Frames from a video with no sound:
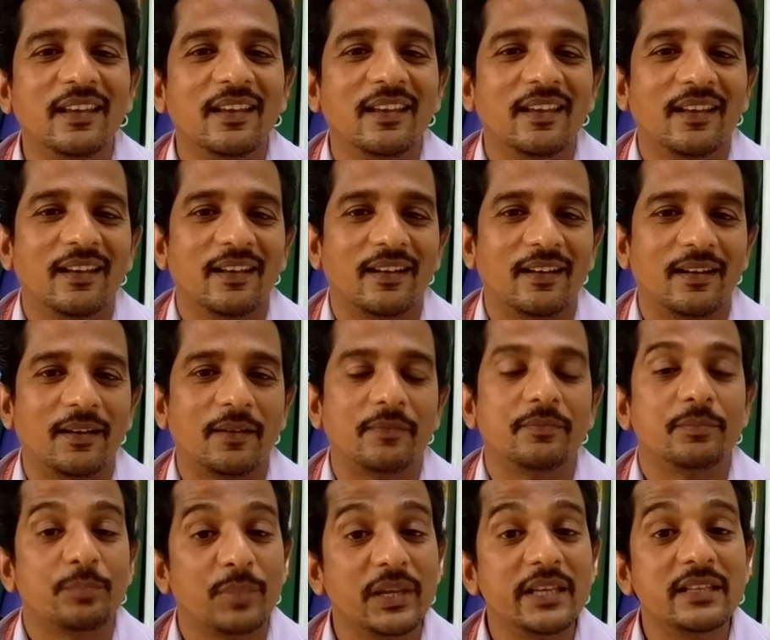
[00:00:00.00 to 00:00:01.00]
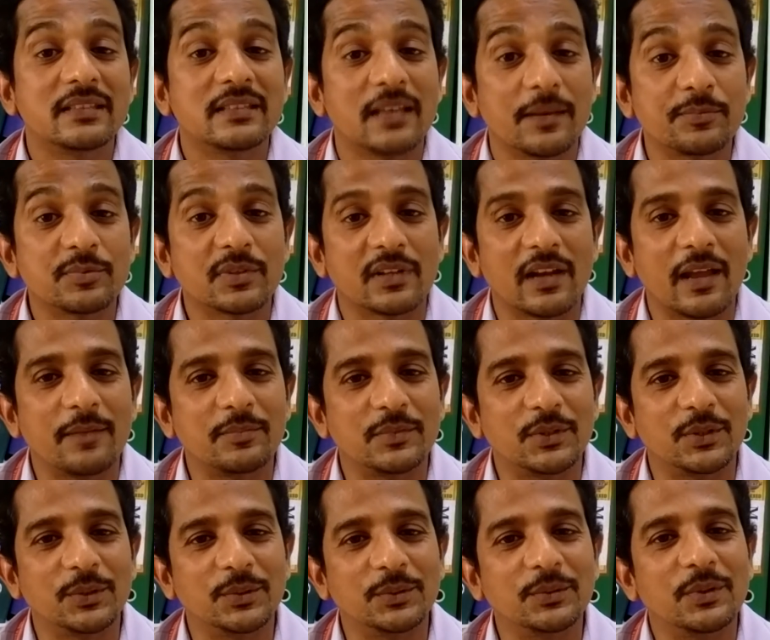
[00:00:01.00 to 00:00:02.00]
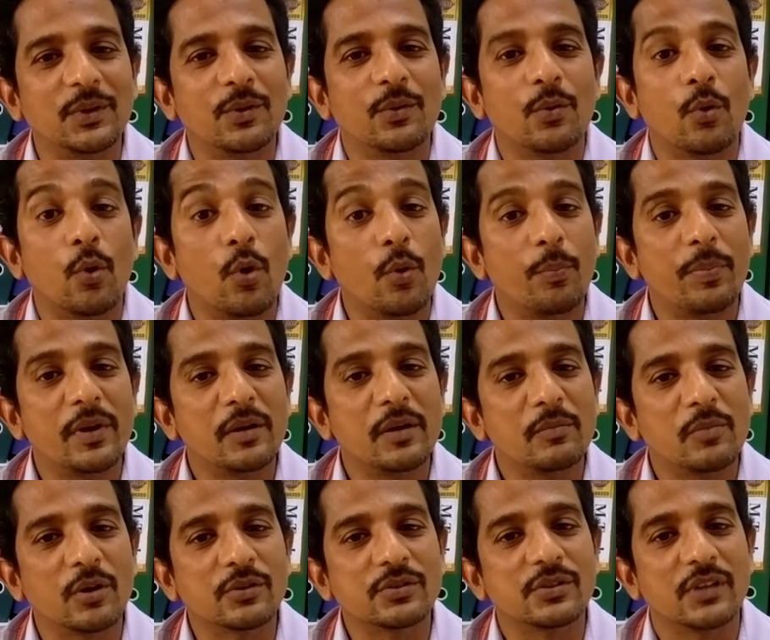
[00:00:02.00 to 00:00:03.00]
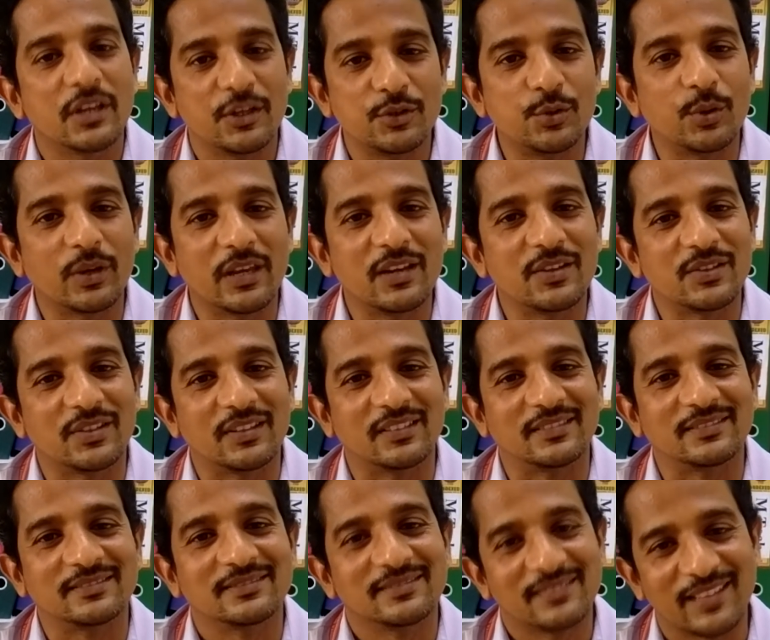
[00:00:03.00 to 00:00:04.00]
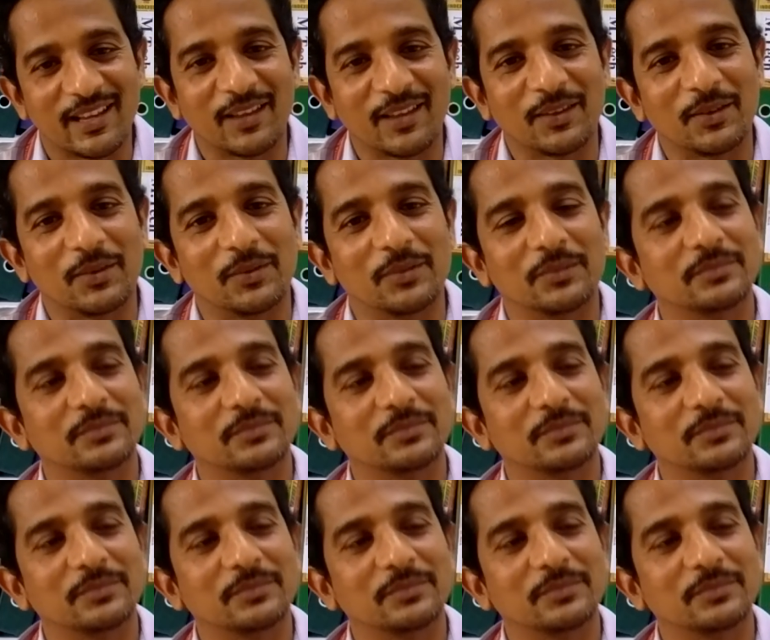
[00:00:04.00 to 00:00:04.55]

uh, please subscribe to Open Box Education. Thank you.